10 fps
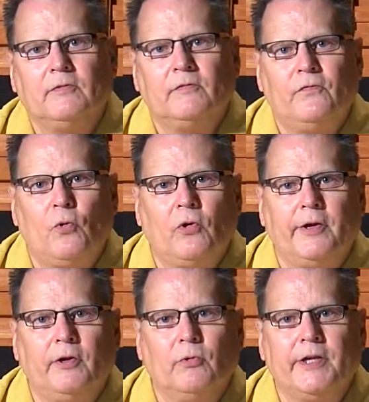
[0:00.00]
4
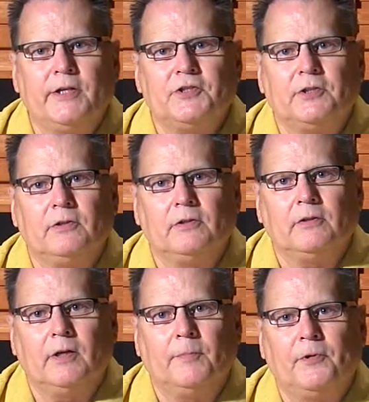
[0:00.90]
earrings
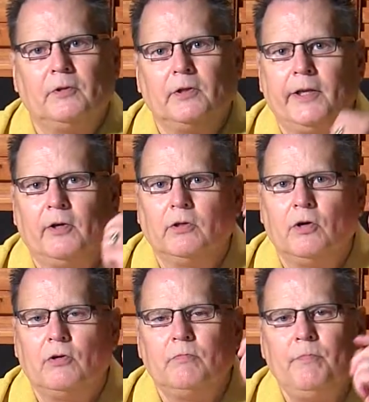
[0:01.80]
up the
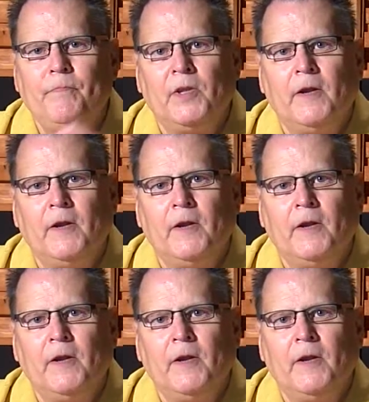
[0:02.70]
earlobe.